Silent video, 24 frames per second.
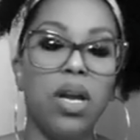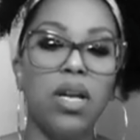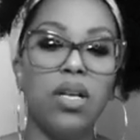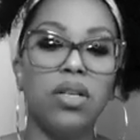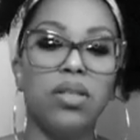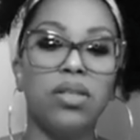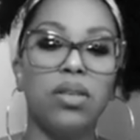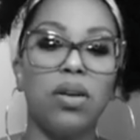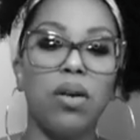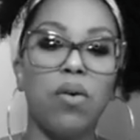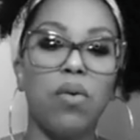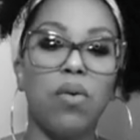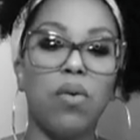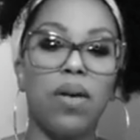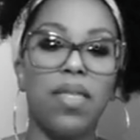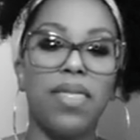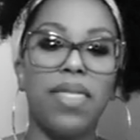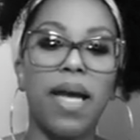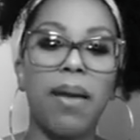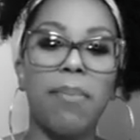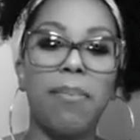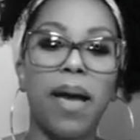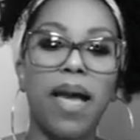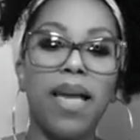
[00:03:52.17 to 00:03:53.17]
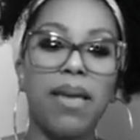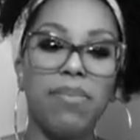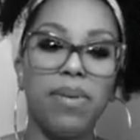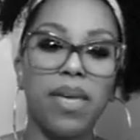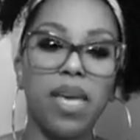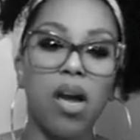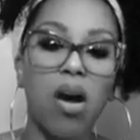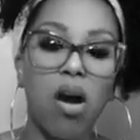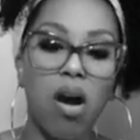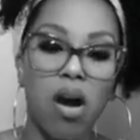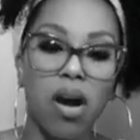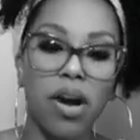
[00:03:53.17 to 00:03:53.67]
So that might be
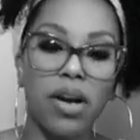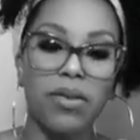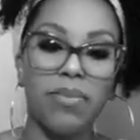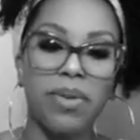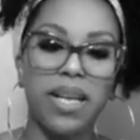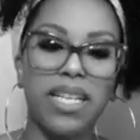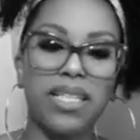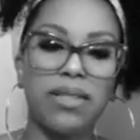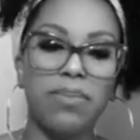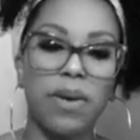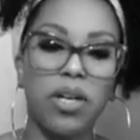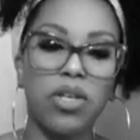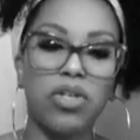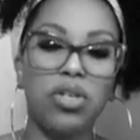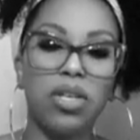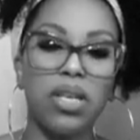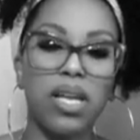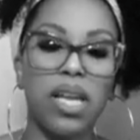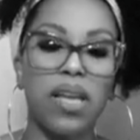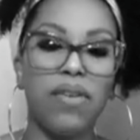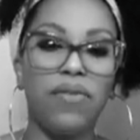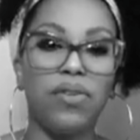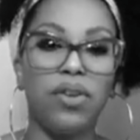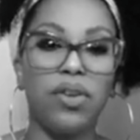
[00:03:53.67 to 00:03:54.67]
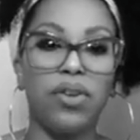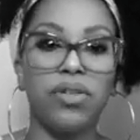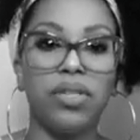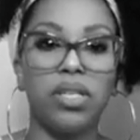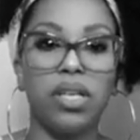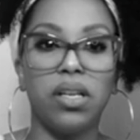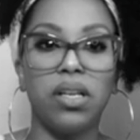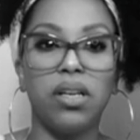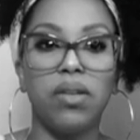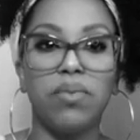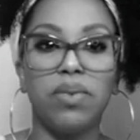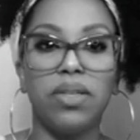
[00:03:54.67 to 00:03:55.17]
hard, especially if you're
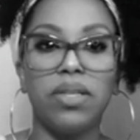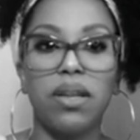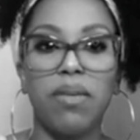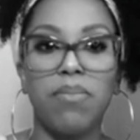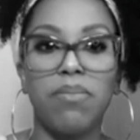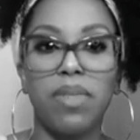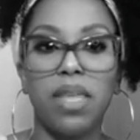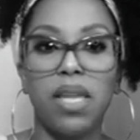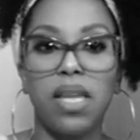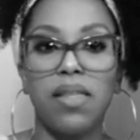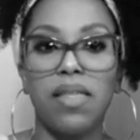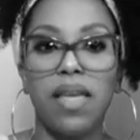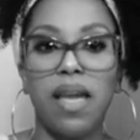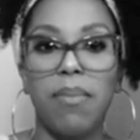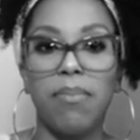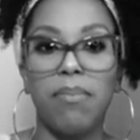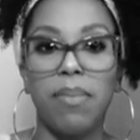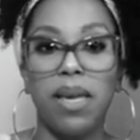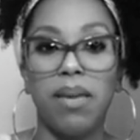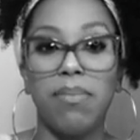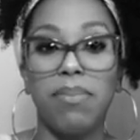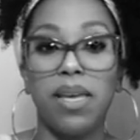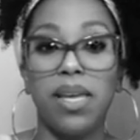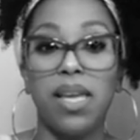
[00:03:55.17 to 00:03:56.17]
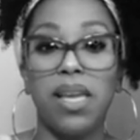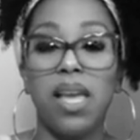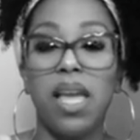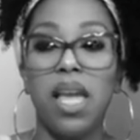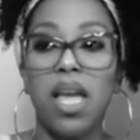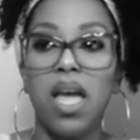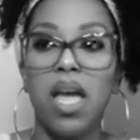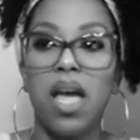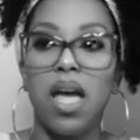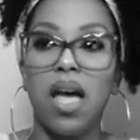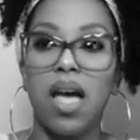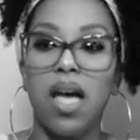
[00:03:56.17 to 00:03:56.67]
dealing with something that maybe
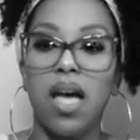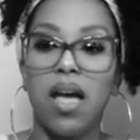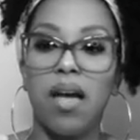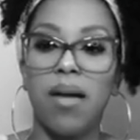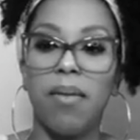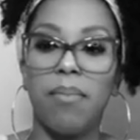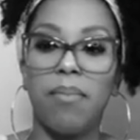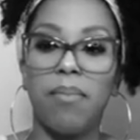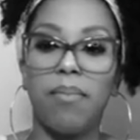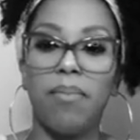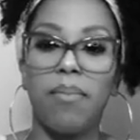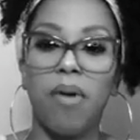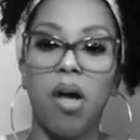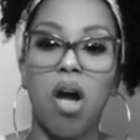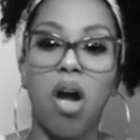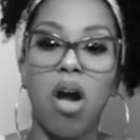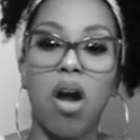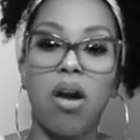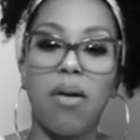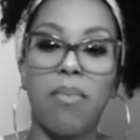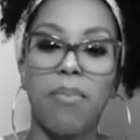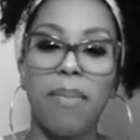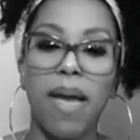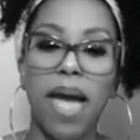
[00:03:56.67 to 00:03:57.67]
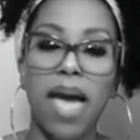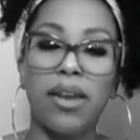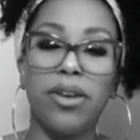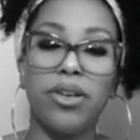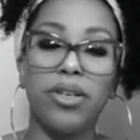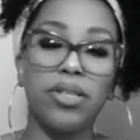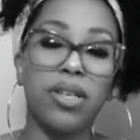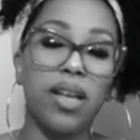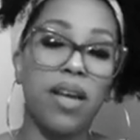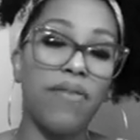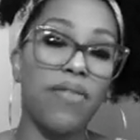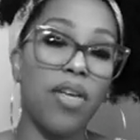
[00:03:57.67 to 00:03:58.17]

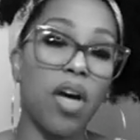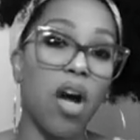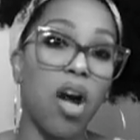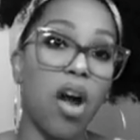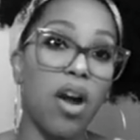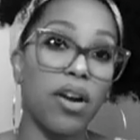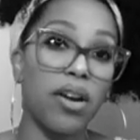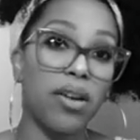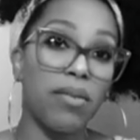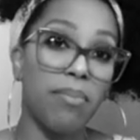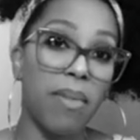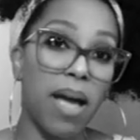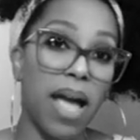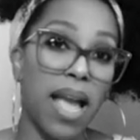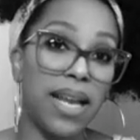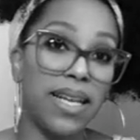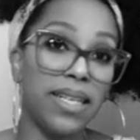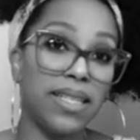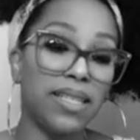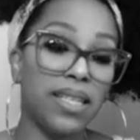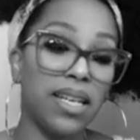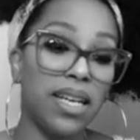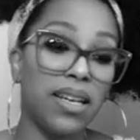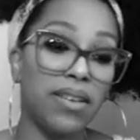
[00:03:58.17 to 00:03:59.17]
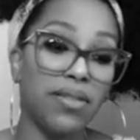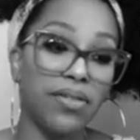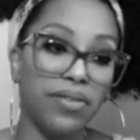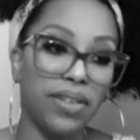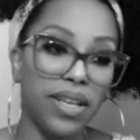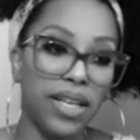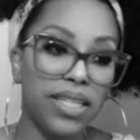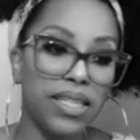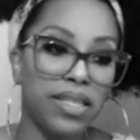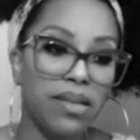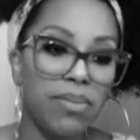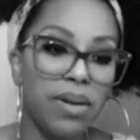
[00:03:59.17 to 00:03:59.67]
matters of the heart and mind
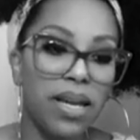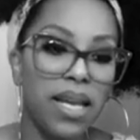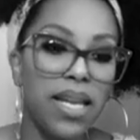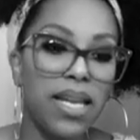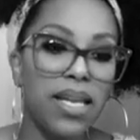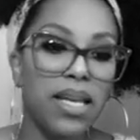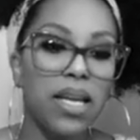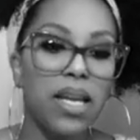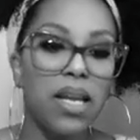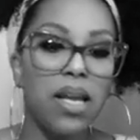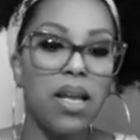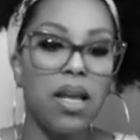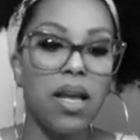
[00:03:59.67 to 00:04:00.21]
conflict a bit.